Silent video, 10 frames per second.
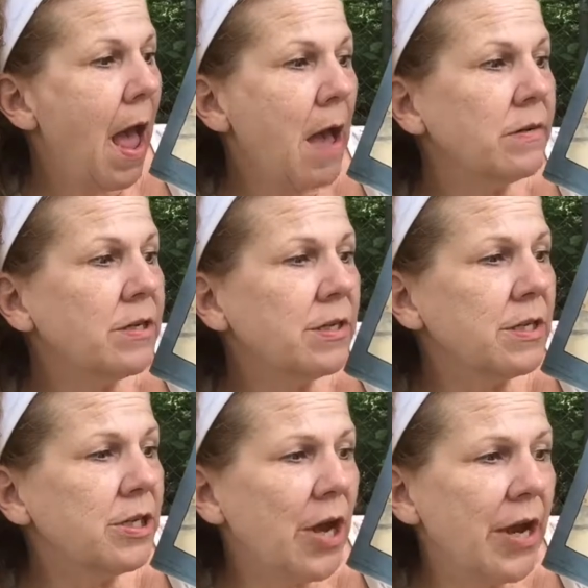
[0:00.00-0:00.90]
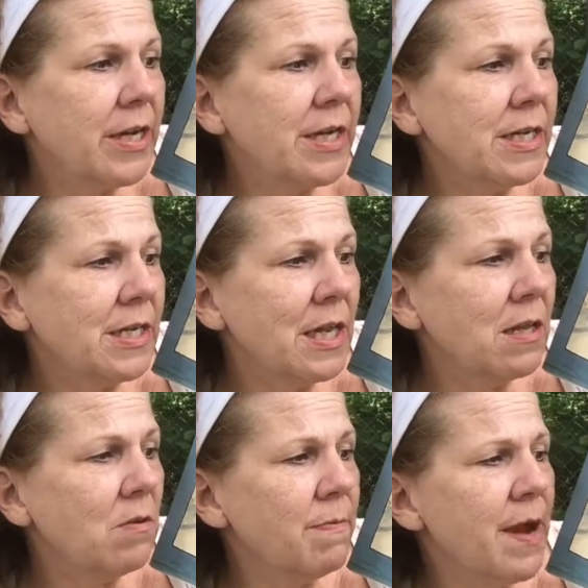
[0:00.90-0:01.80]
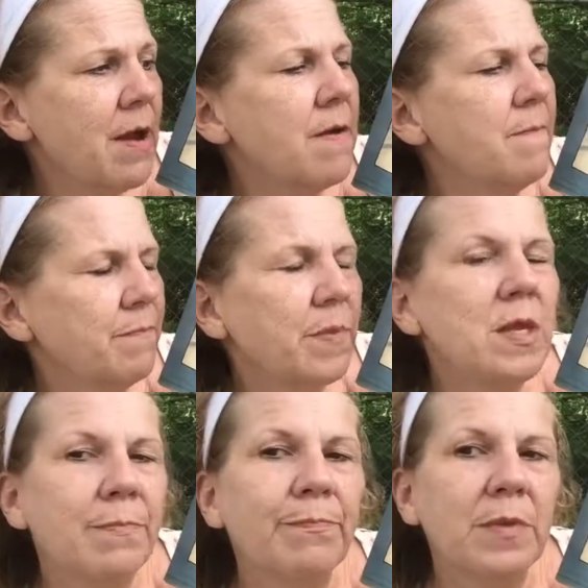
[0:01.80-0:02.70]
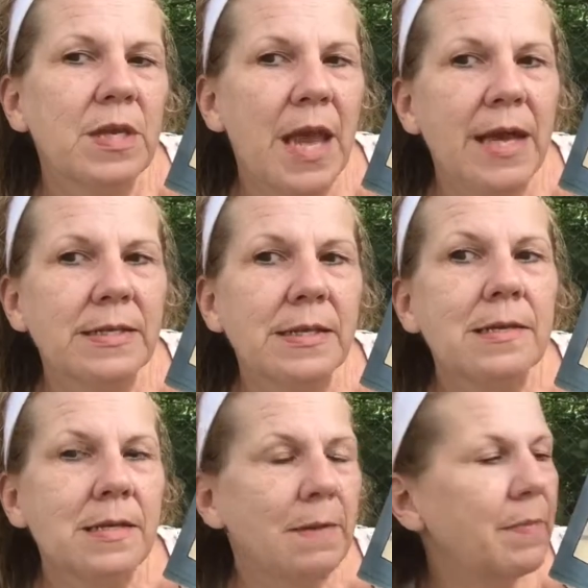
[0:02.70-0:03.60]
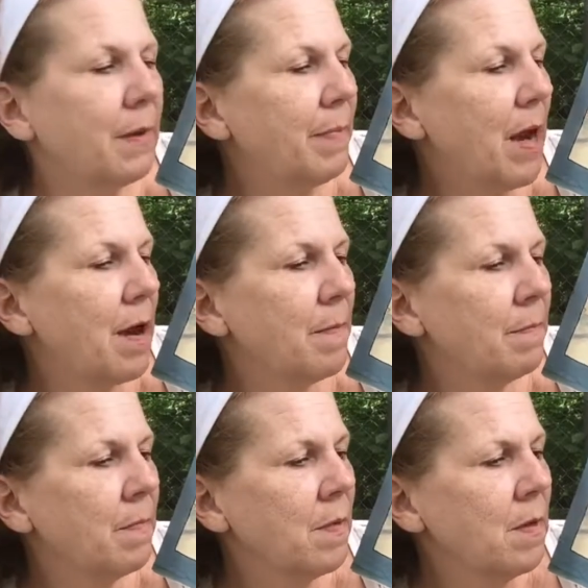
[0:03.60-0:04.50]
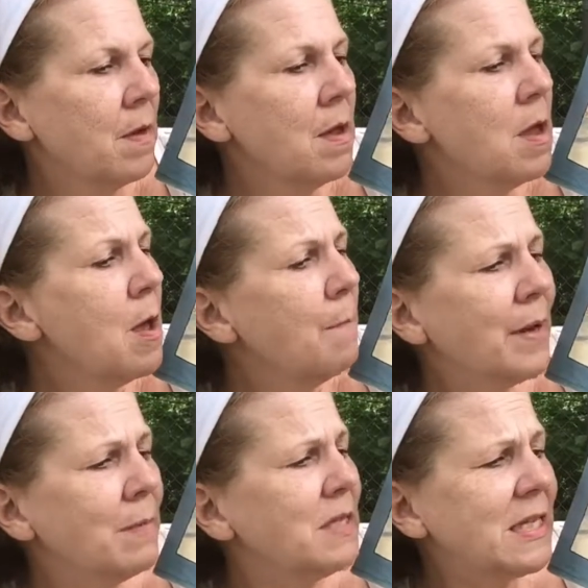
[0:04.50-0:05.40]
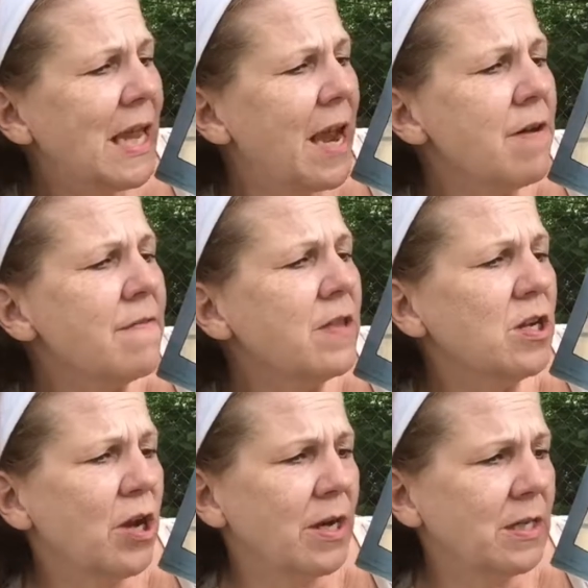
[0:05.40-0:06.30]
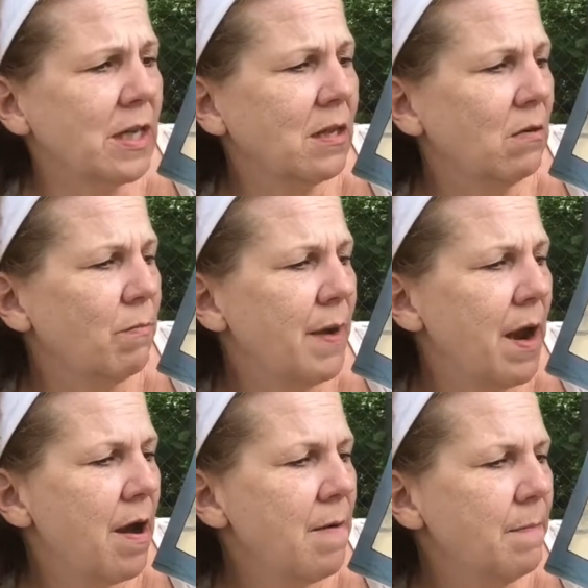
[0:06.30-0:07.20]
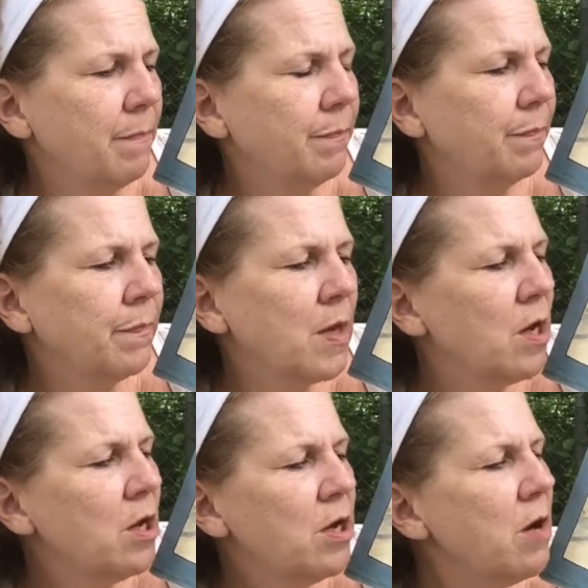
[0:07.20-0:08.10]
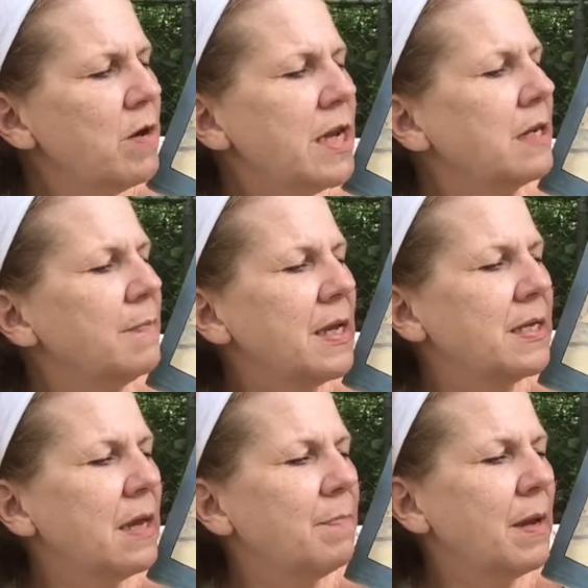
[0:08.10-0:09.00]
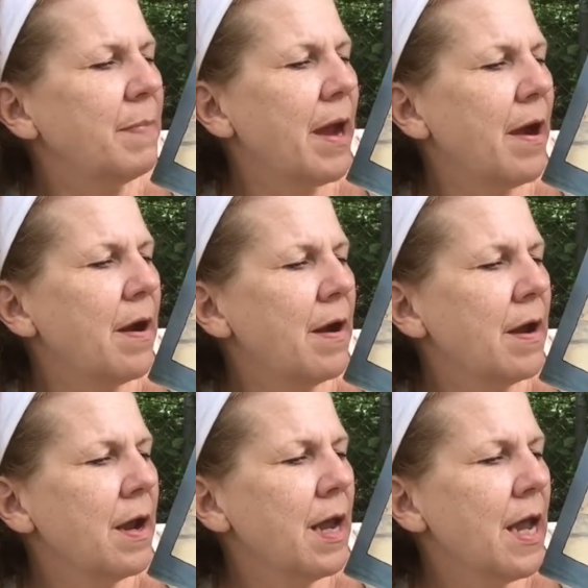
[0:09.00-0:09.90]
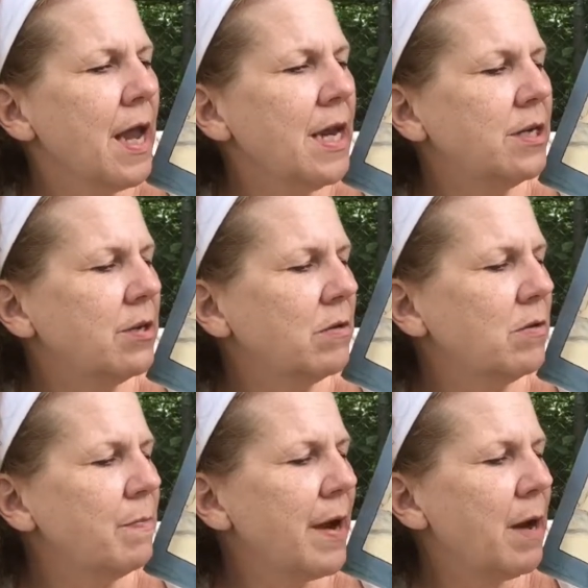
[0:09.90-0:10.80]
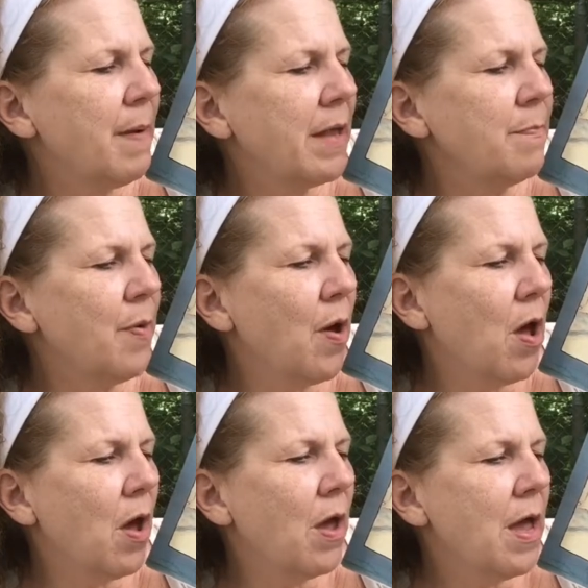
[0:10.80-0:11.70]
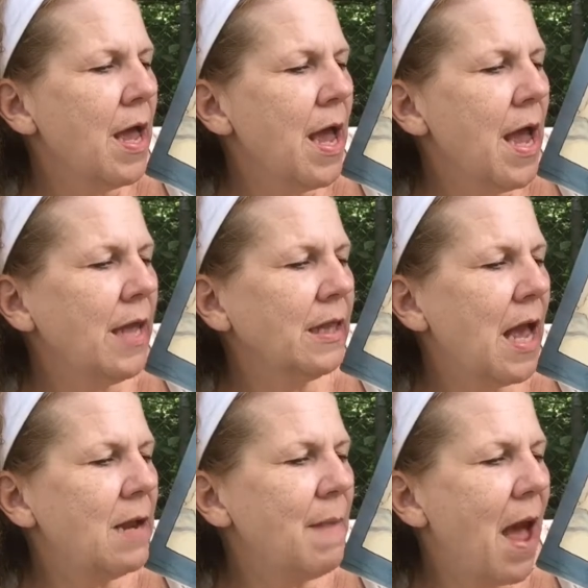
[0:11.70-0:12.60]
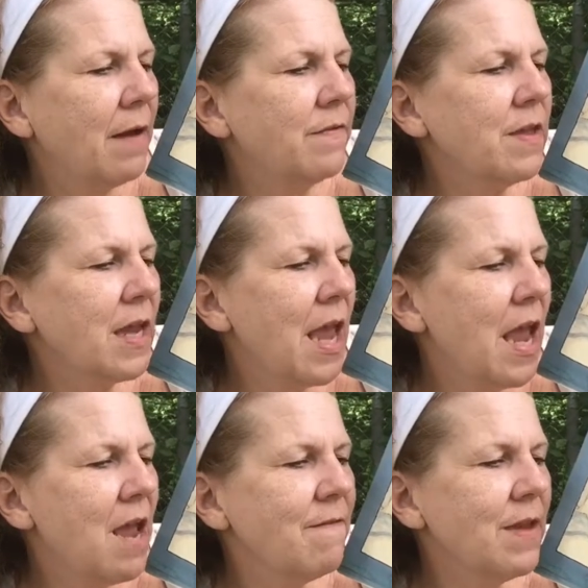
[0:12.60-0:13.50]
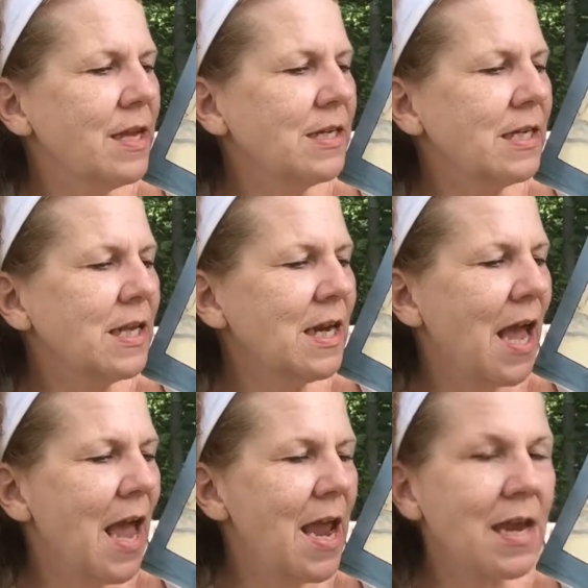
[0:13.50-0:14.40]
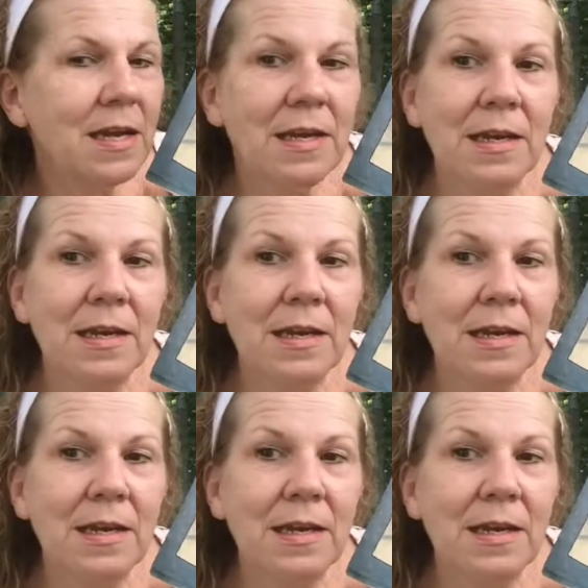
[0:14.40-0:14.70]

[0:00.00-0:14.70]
Out into the darkness, said Little Bear. Yes, said Big Bear. But I'm scared of the dark, said Little Bear. No need to be, said Big Bear. And he took Little Bear by the paw and led him out of the cave into the night.